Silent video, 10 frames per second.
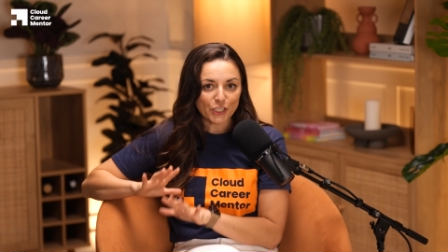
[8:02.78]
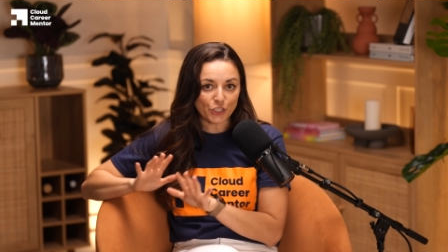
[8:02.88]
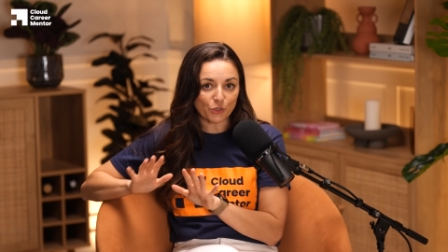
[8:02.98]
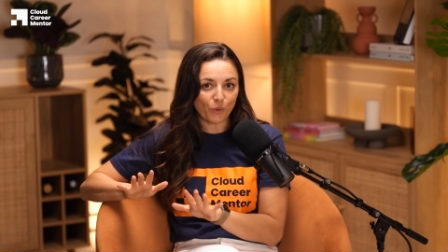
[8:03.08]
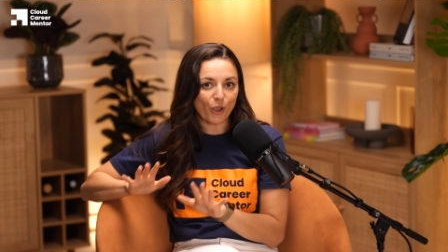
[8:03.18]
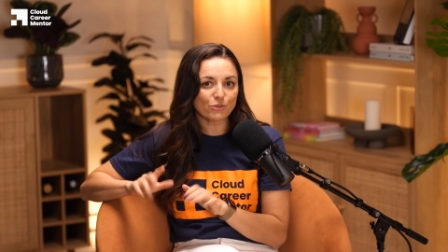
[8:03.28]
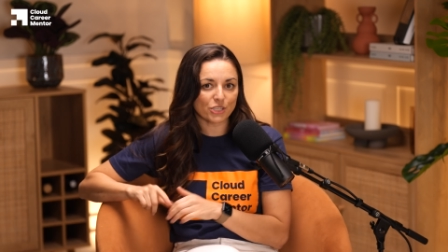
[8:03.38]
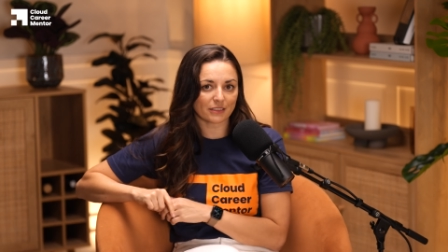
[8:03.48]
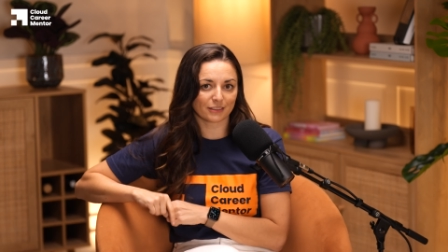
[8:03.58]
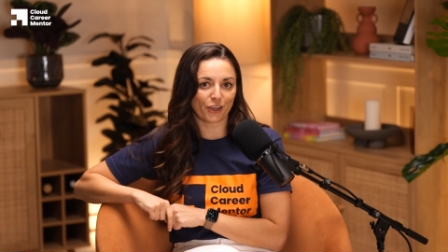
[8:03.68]
You won't
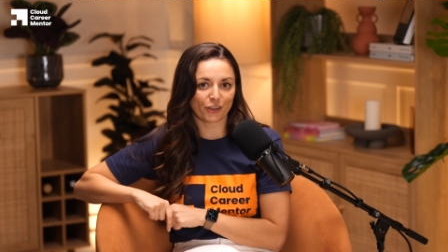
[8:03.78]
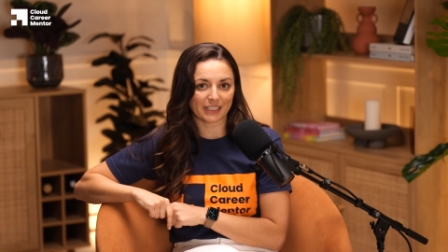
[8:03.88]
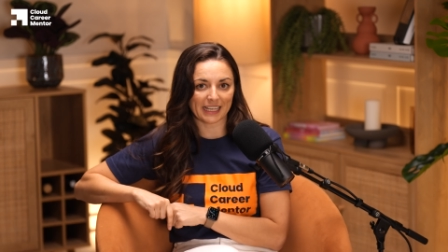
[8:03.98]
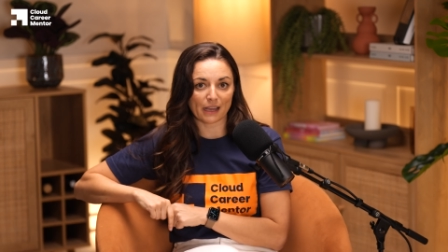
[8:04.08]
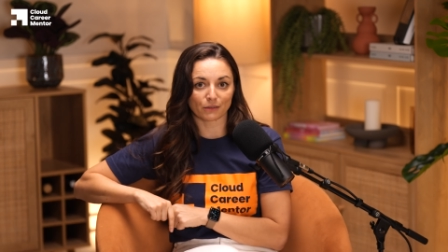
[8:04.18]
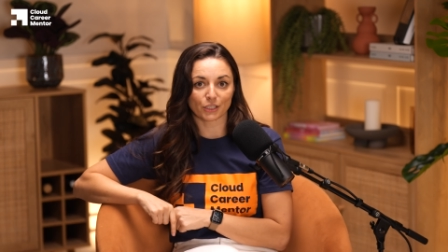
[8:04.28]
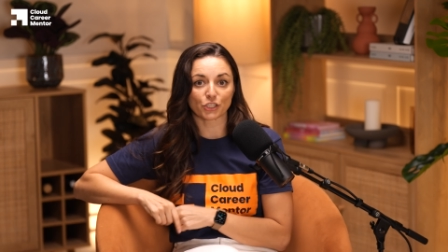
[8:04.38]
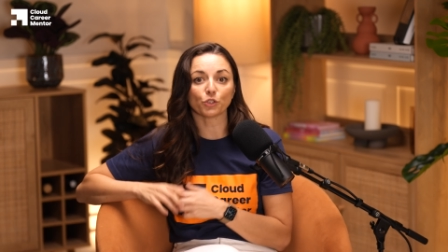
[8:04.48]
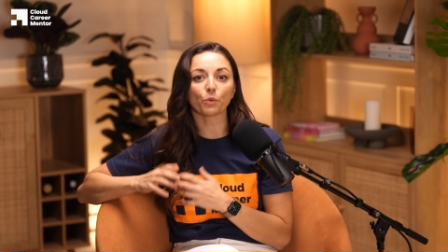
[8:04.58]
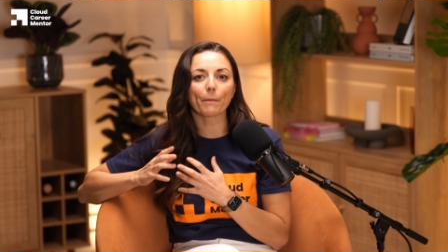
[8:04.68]
just learn cloud.
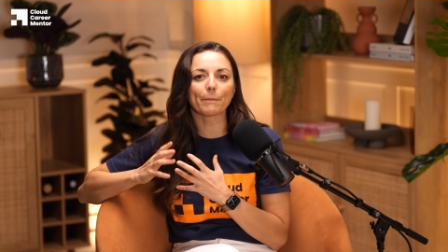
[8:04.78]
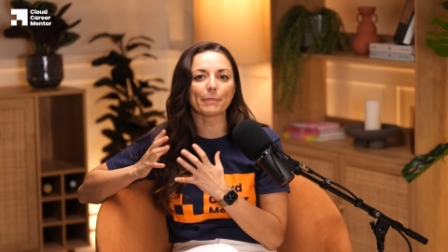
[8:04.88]
You'll